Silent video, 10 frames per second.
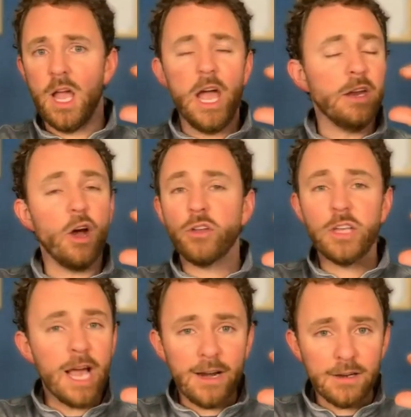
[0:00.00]
And all you
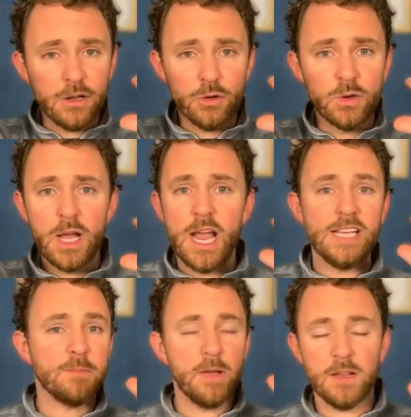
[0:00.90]
got to do
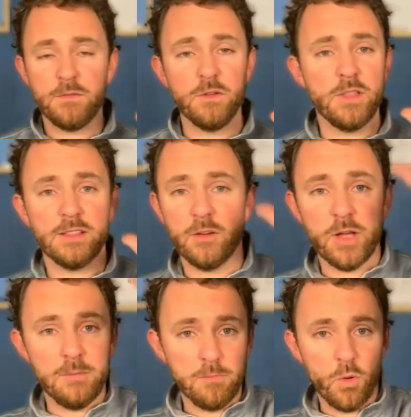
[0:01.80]
is pick if you think they'll
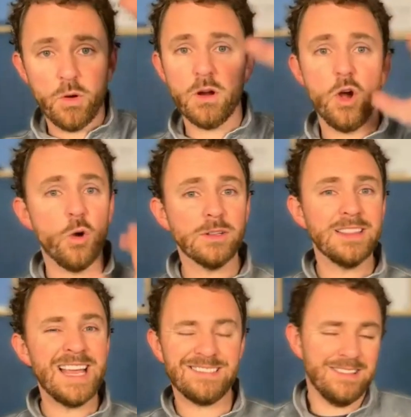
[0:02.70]
get more or
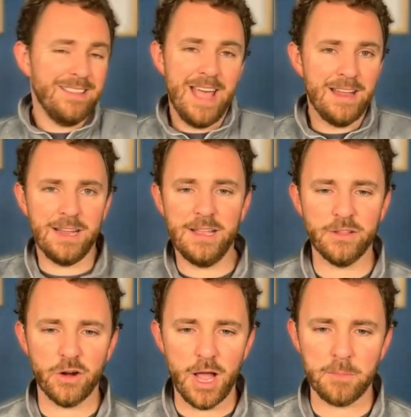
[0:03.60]
less than that in
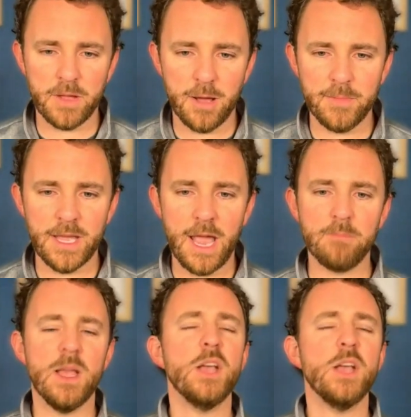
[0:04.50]
their upcoming game.